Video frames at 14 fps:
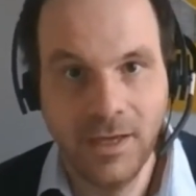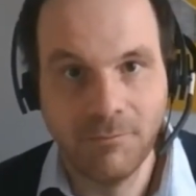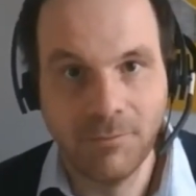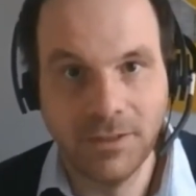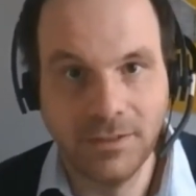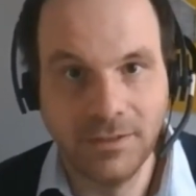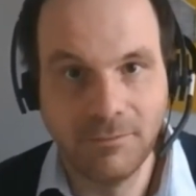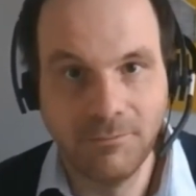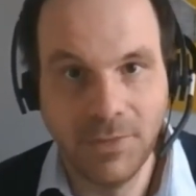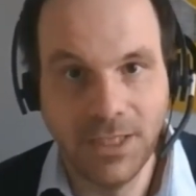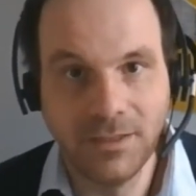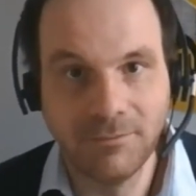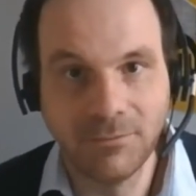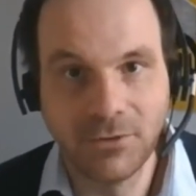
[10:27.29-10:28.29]
But in the
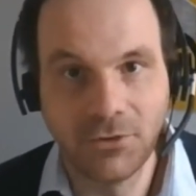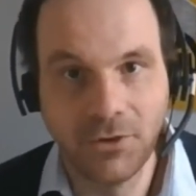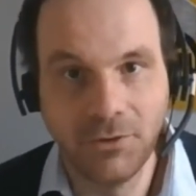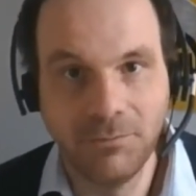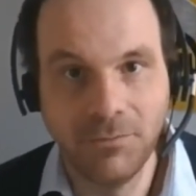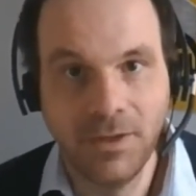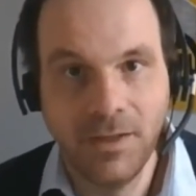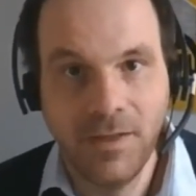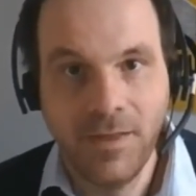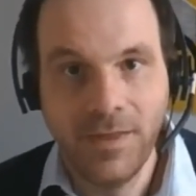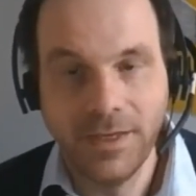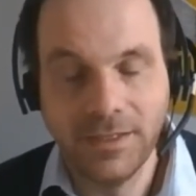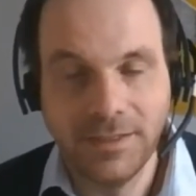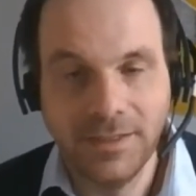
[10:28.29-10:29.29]
medium term,
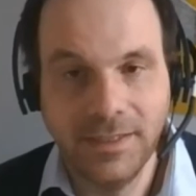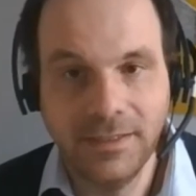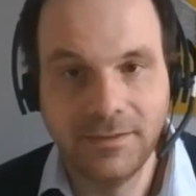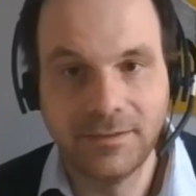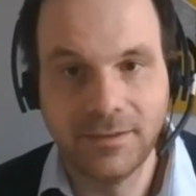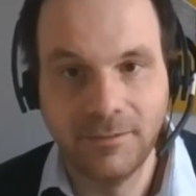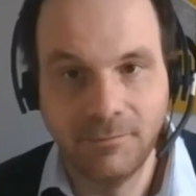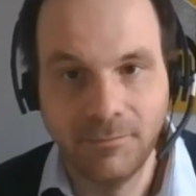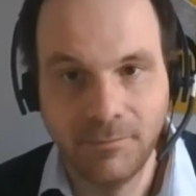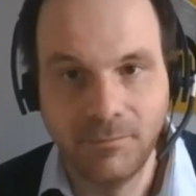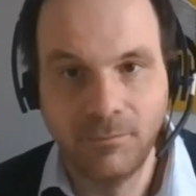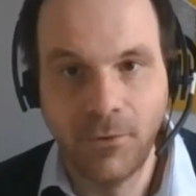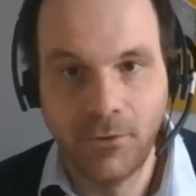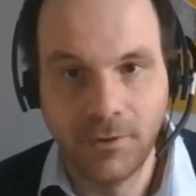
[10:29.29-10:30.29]
it needs um,
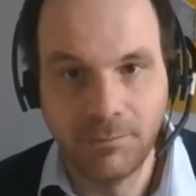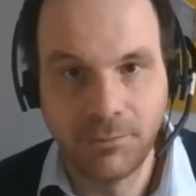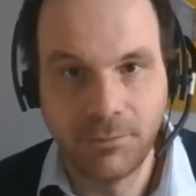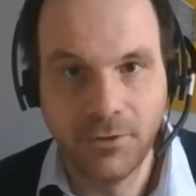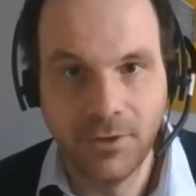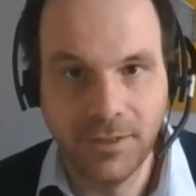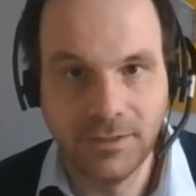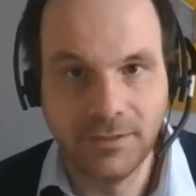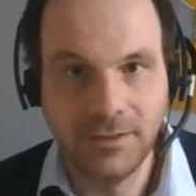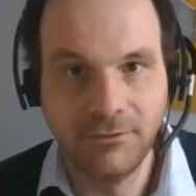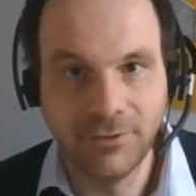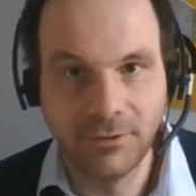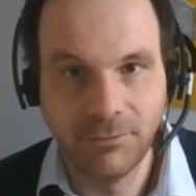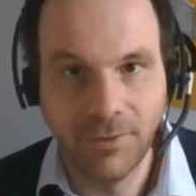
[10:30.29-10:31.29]
more
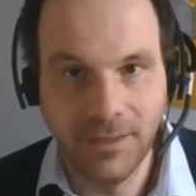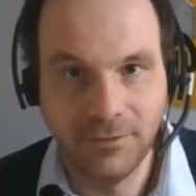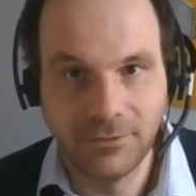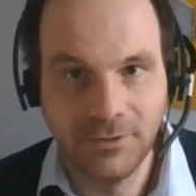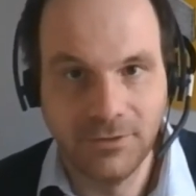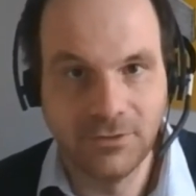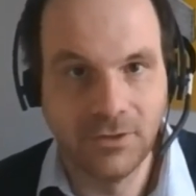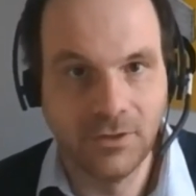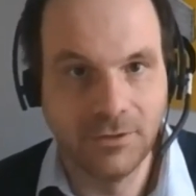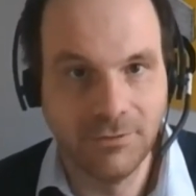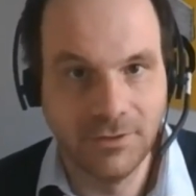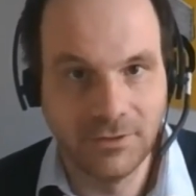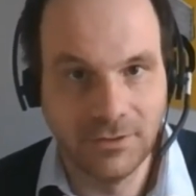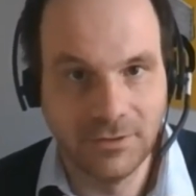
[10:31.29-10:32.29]
proactive advisory
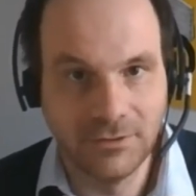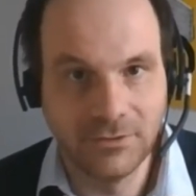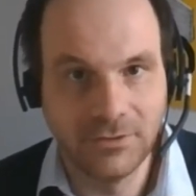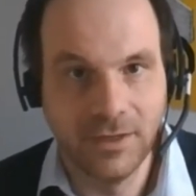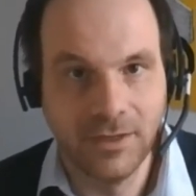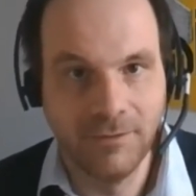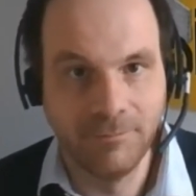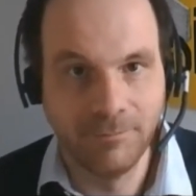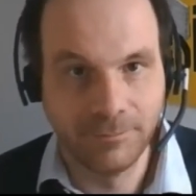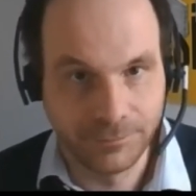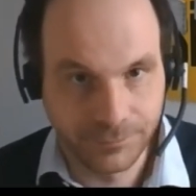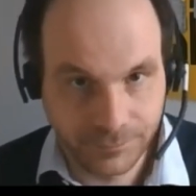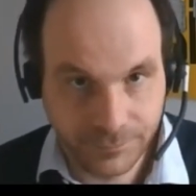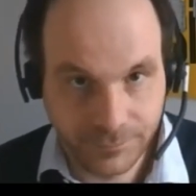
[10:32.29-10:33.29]
services, um,
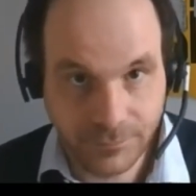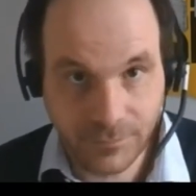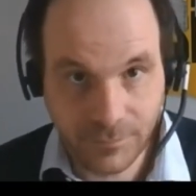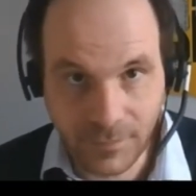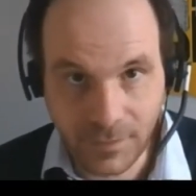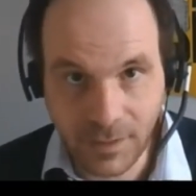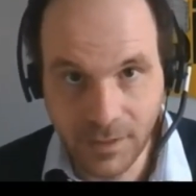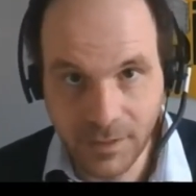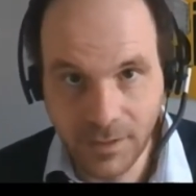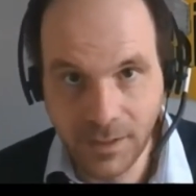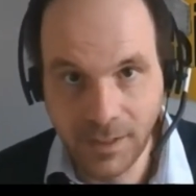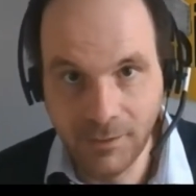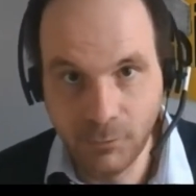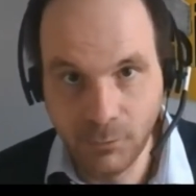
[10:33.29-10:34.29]

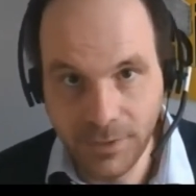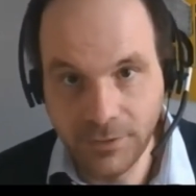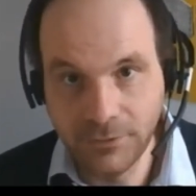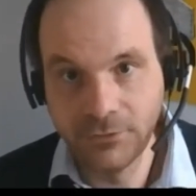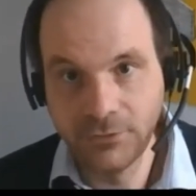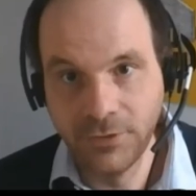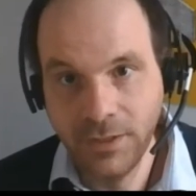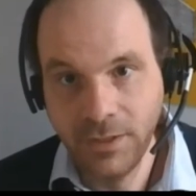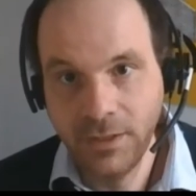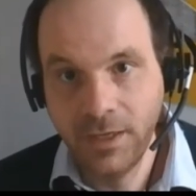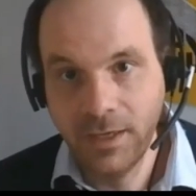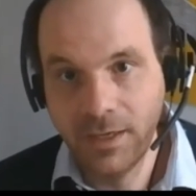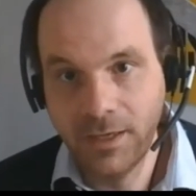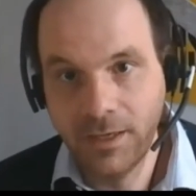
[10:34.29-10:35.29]
uh, which
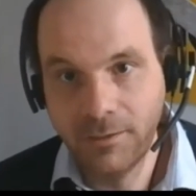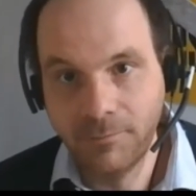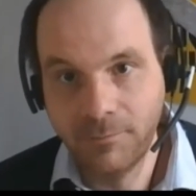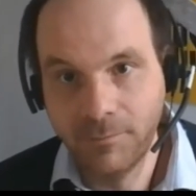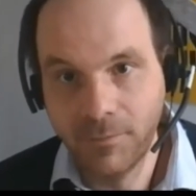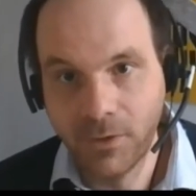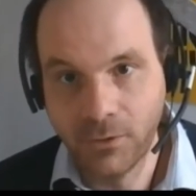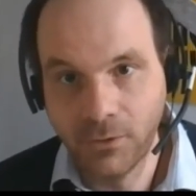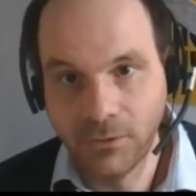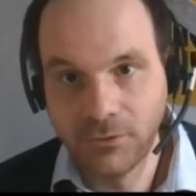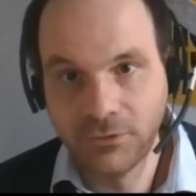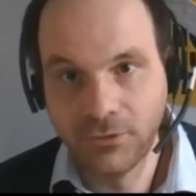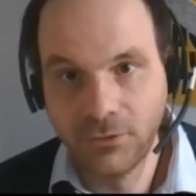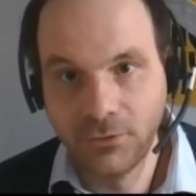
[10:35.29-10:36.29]
um,
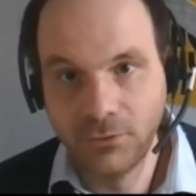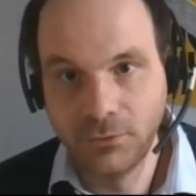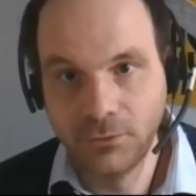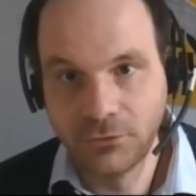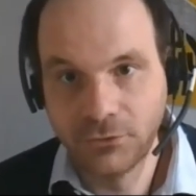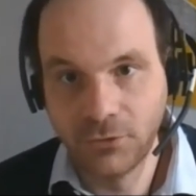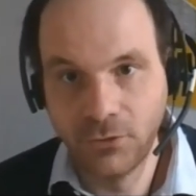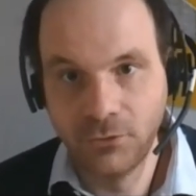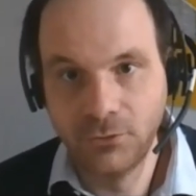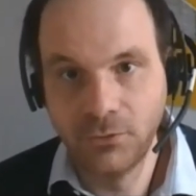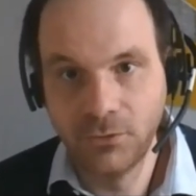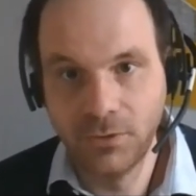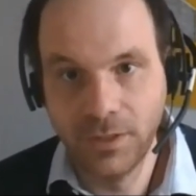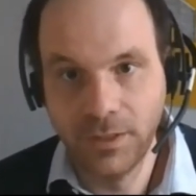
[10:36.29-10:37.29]
also
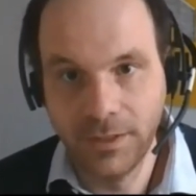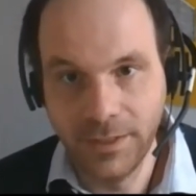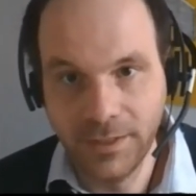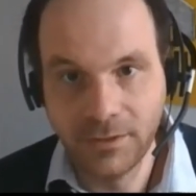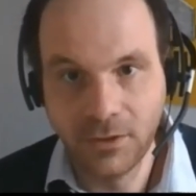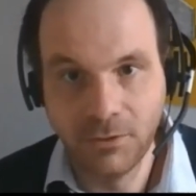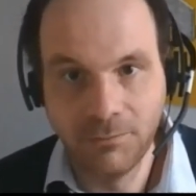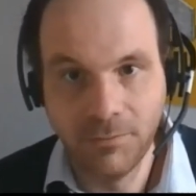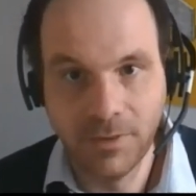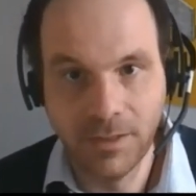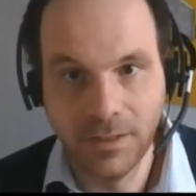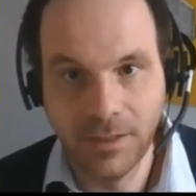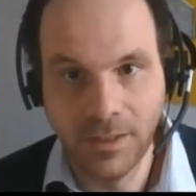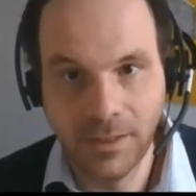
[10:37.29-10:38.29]
show uh, income
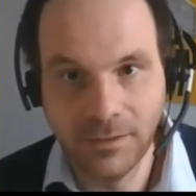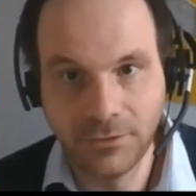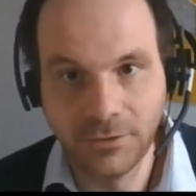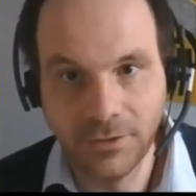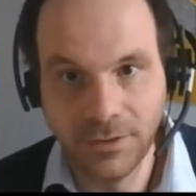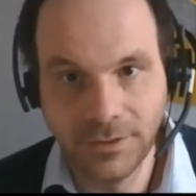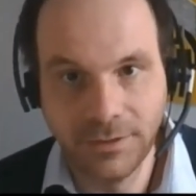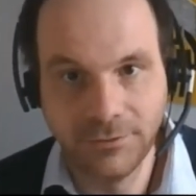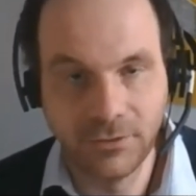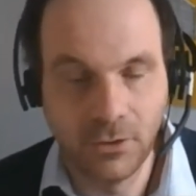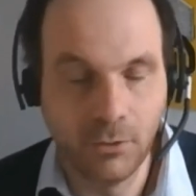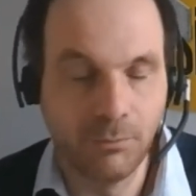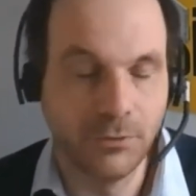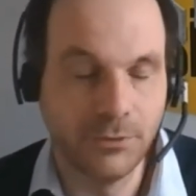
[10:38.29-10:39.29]
alternatives
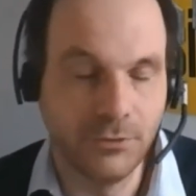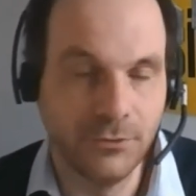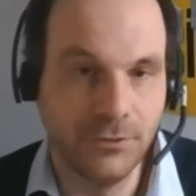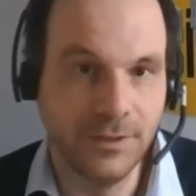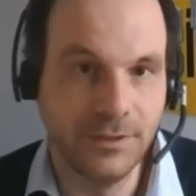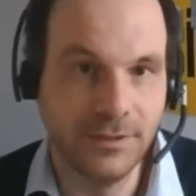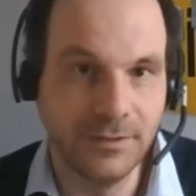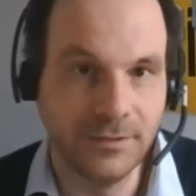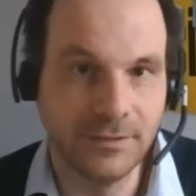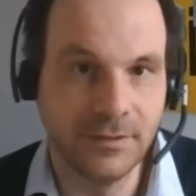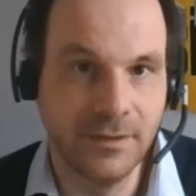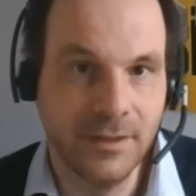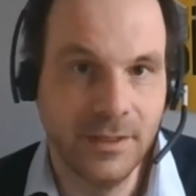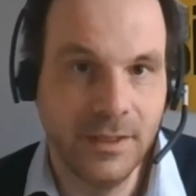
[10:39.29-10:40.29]
or opportunities
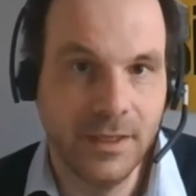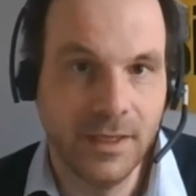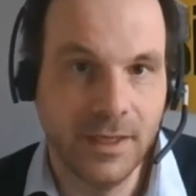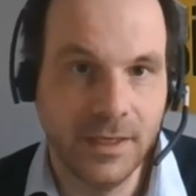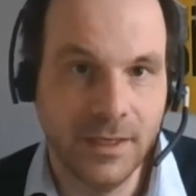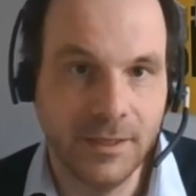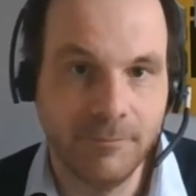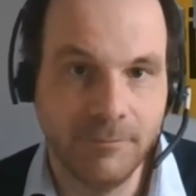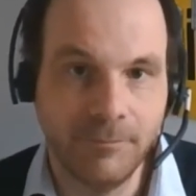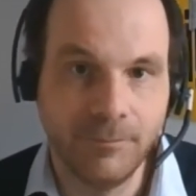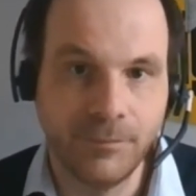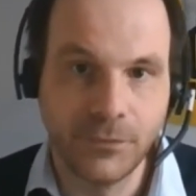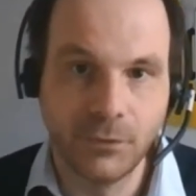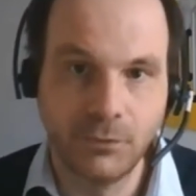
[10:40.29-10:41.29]

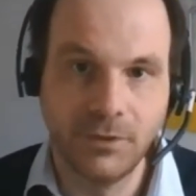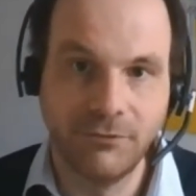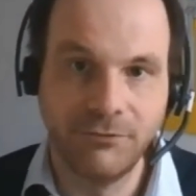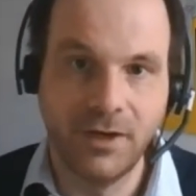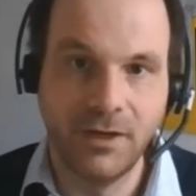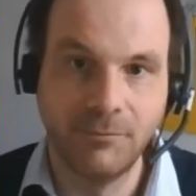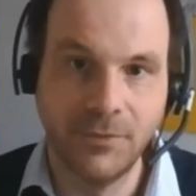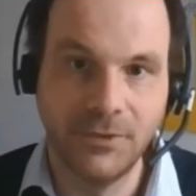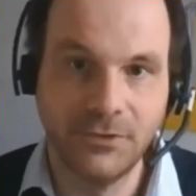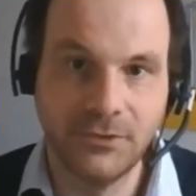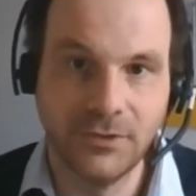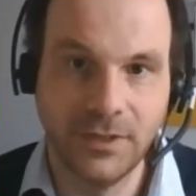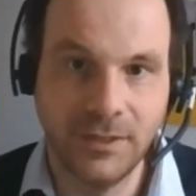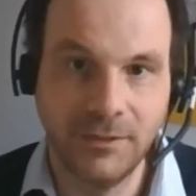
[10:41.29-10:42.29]
to the farmers